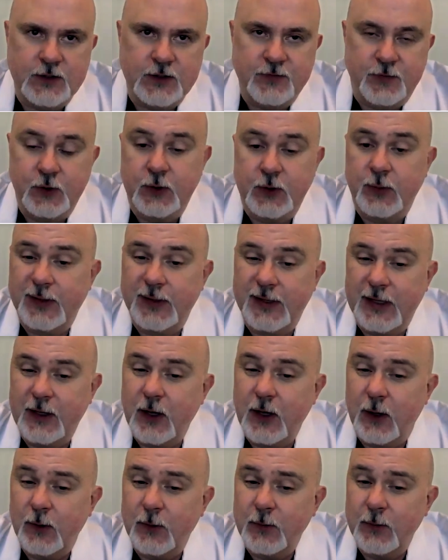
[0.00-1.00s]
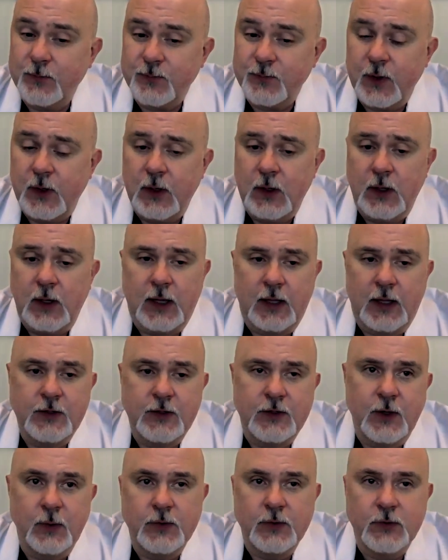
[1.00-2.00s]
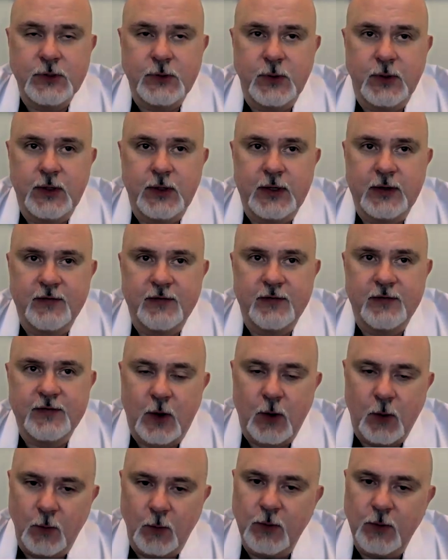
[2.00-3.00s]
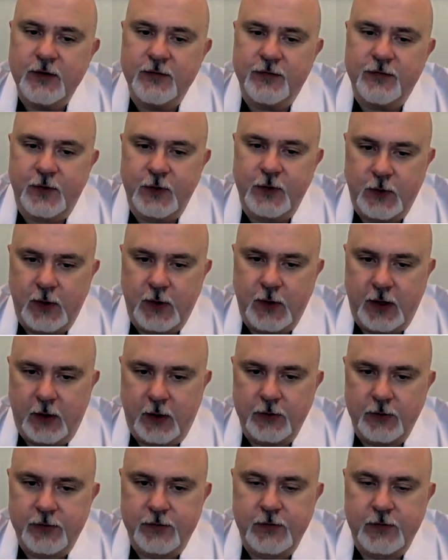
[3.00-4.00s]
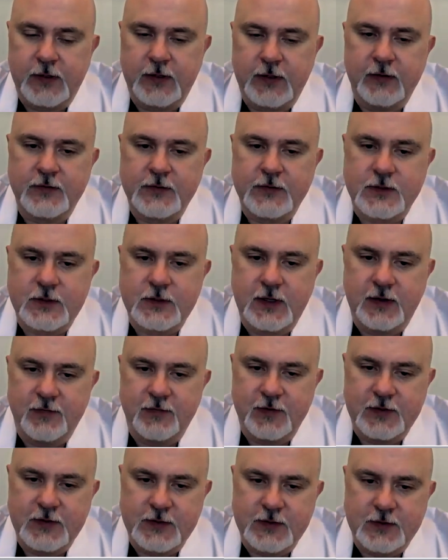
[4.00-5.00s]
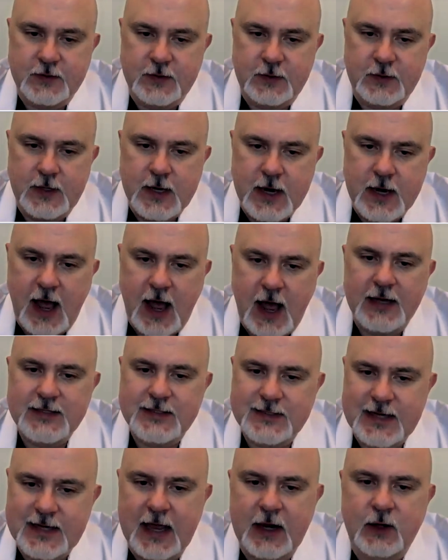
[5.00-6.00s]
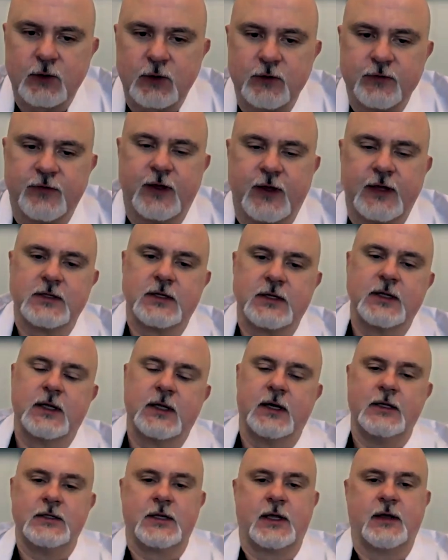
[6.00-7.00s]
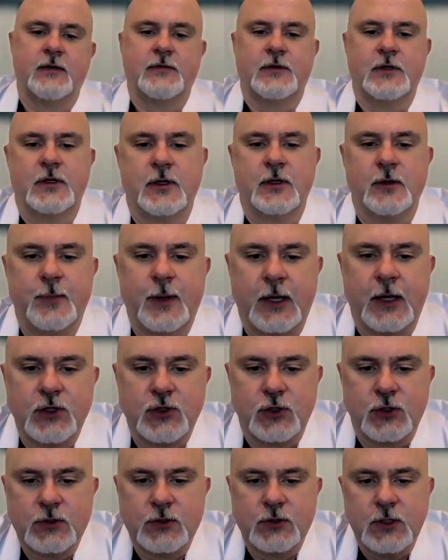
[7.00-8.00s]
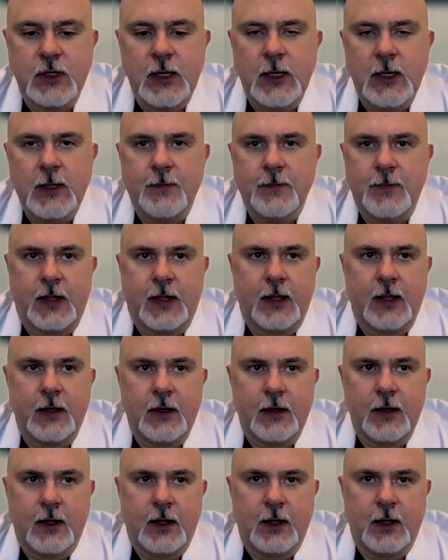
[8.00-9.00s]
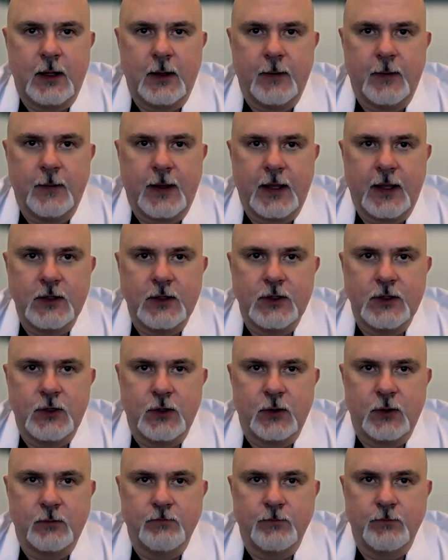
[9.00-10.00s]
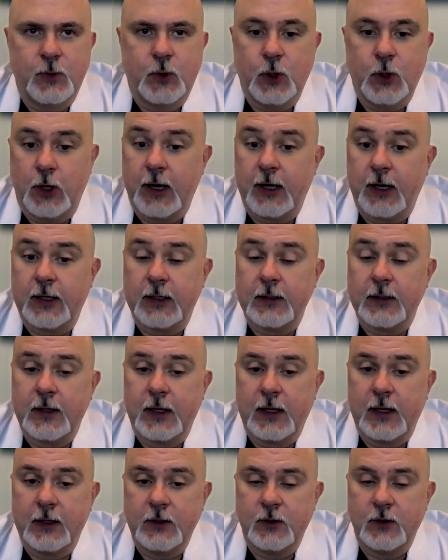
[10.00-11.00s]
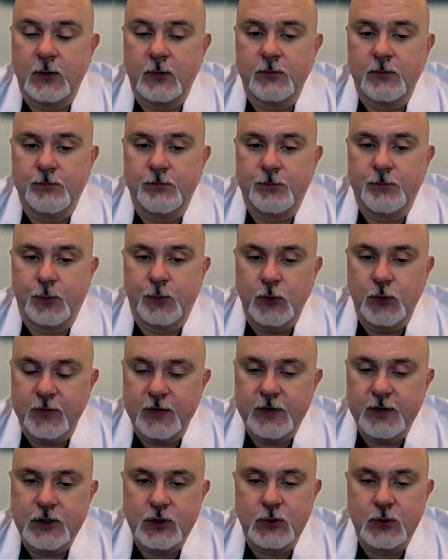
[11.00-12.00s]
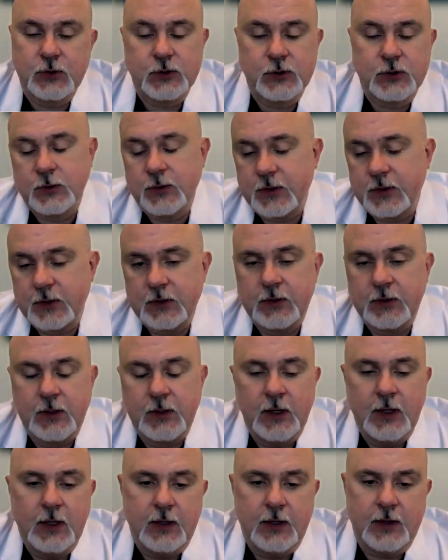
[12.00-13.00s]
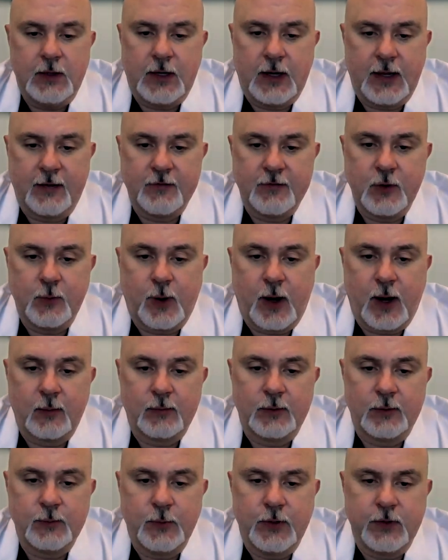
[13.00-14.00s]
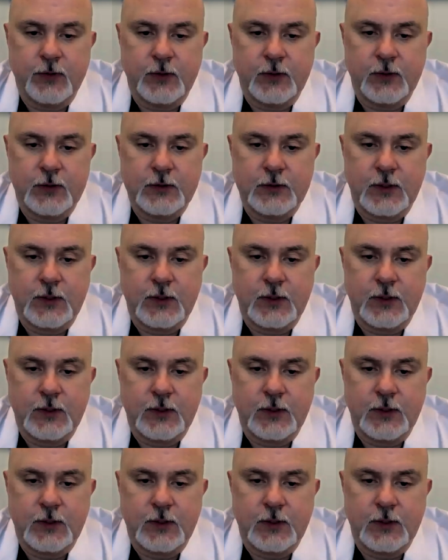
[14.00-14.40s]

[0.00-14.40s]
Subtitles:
just for your ego, and don't do it if it's only for your health. If it's not sacrificing any safety to the patient, then and you're good at it and you're proven that you can do it, then I have no problem with